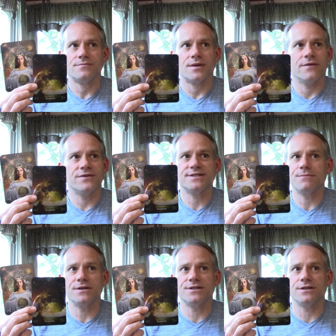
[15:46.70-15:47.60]
for
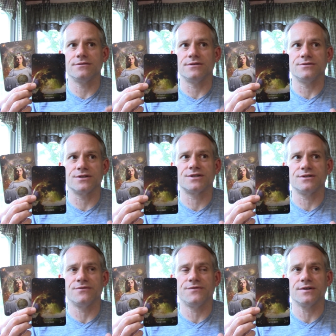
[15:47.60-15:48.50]
some reason, you just
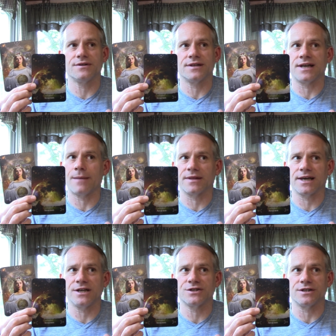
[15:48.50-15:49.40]
you feel an
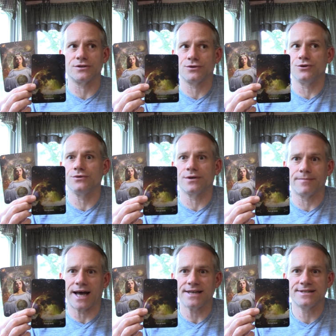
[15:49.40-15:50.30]
obligation to do your
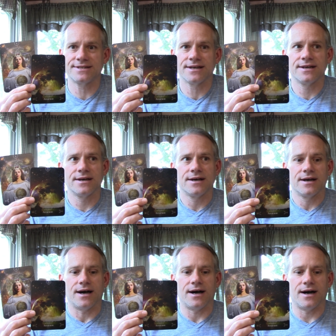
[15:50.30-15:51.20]
best.
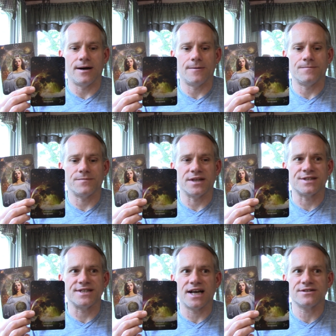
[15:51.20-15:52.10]
Um,
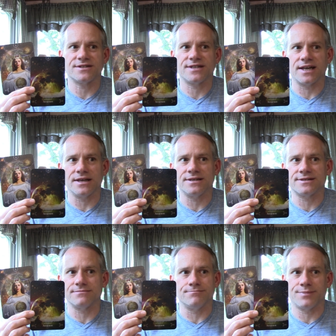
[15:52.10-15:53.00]
it's not just any
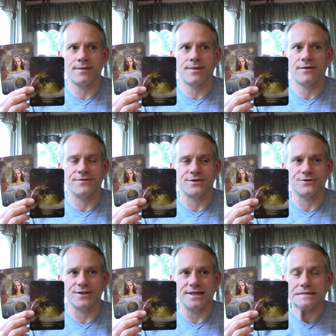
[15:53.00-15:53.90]
bum off the
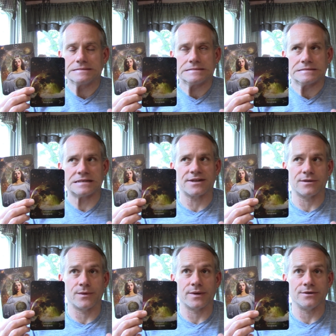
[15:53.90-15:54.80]
street. Not
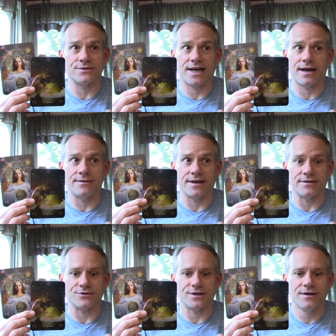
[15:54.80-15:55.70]
that we want to use that
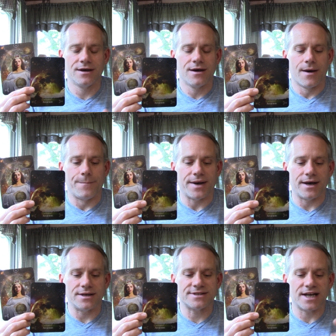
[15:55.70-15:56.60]
analogy,
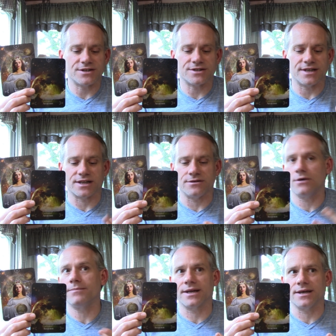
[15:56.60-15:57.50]
but it's not just like
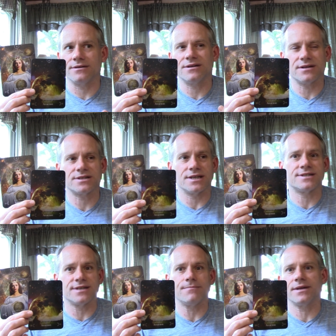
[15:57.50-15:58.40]
nobody. You know, it's
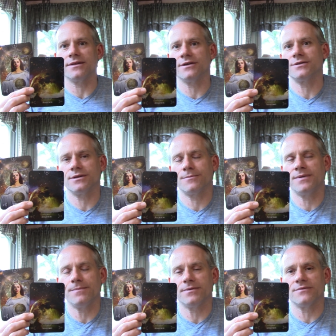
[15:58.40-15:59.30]
somebody. They're they're
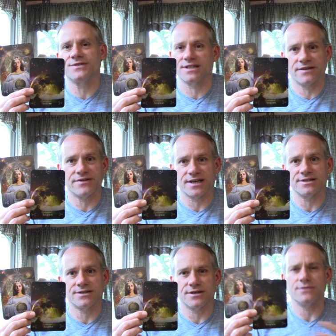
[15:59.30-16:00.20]
people of
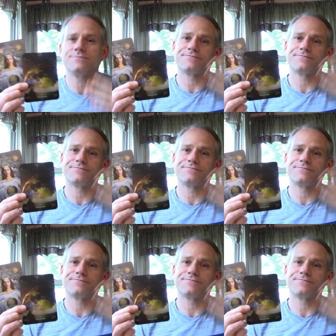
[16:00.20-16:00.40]
significance to you.